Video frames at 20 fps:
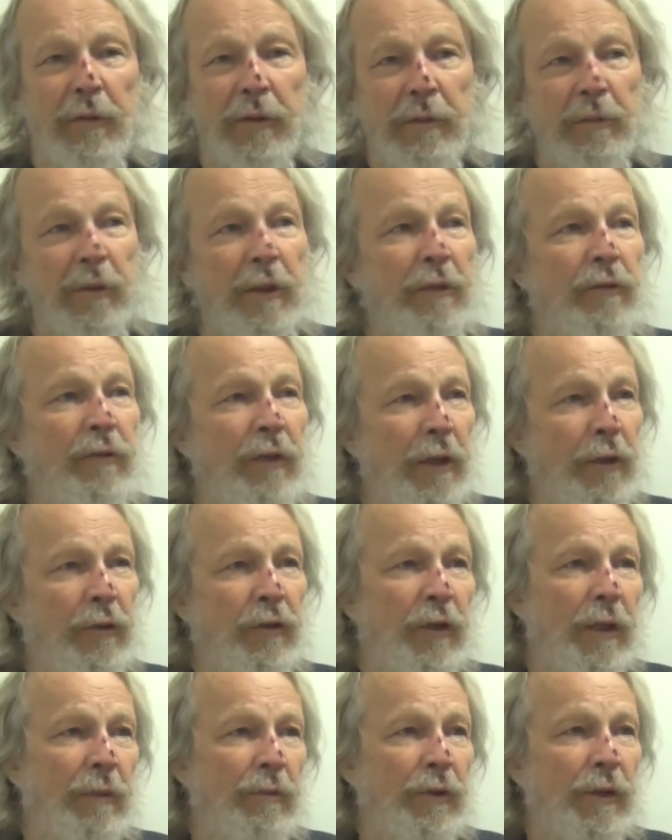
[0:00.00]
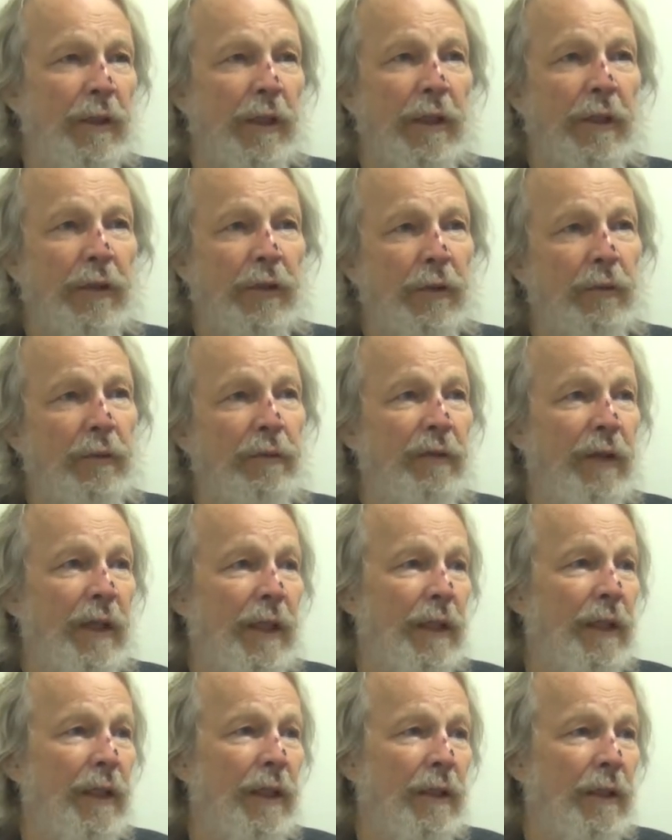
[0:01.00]
We moved those upstairs, and we've
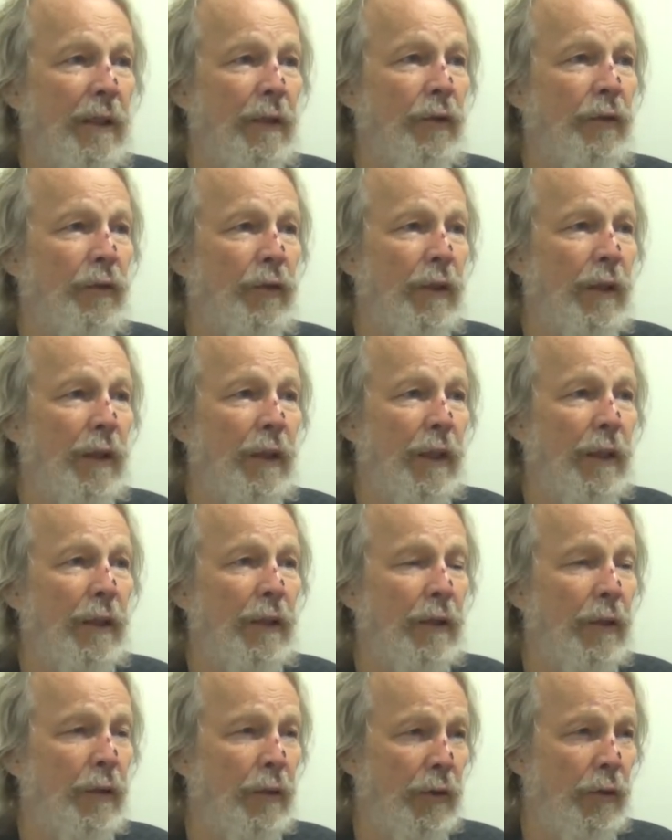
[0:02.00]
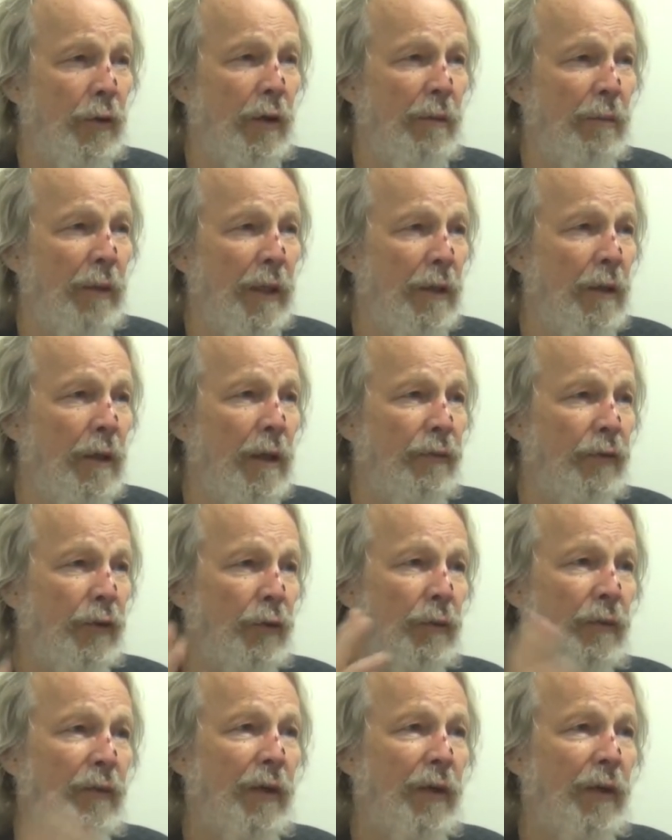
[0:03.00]
got to get those you know to our main office.